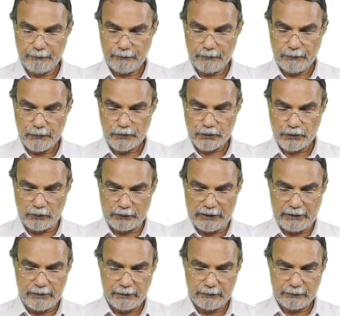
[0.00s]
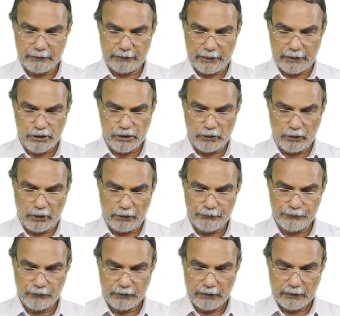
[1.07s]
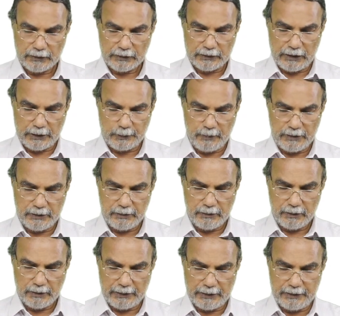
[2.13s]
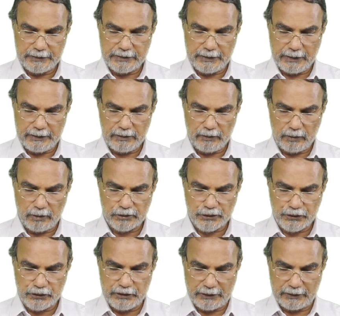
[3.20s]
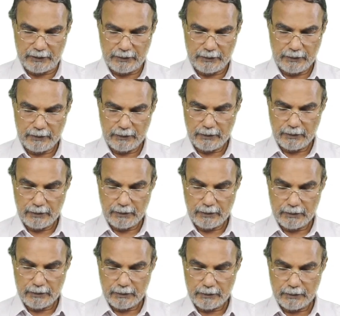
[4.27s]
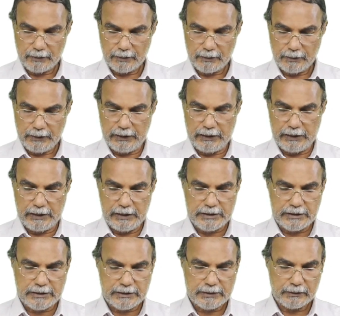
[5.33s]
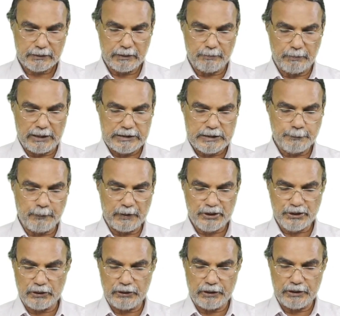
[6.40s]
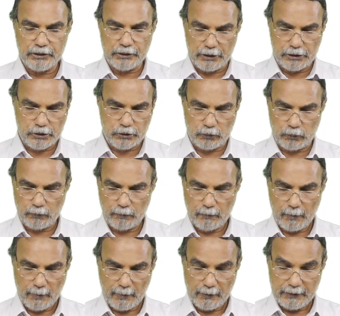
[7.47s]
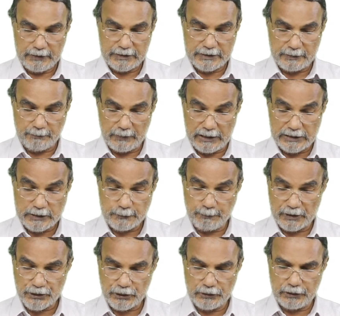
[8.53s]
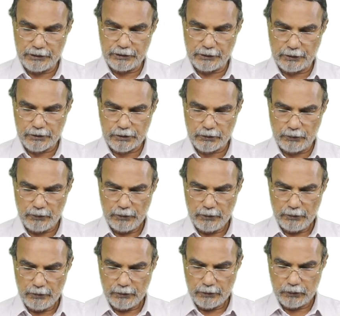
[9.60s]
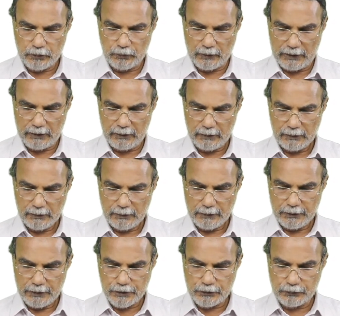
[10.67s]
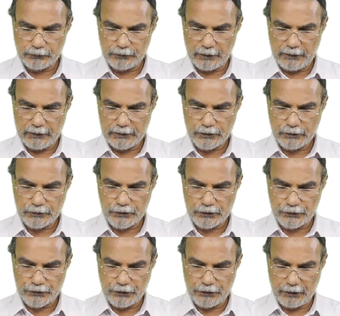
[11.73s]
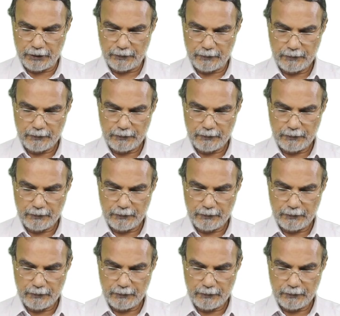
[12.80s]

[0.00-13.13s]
So that the ratio of carbon, hydrogen and oxygen is the mass percentage ratio. It is a mass percentage ratio 12:3:16.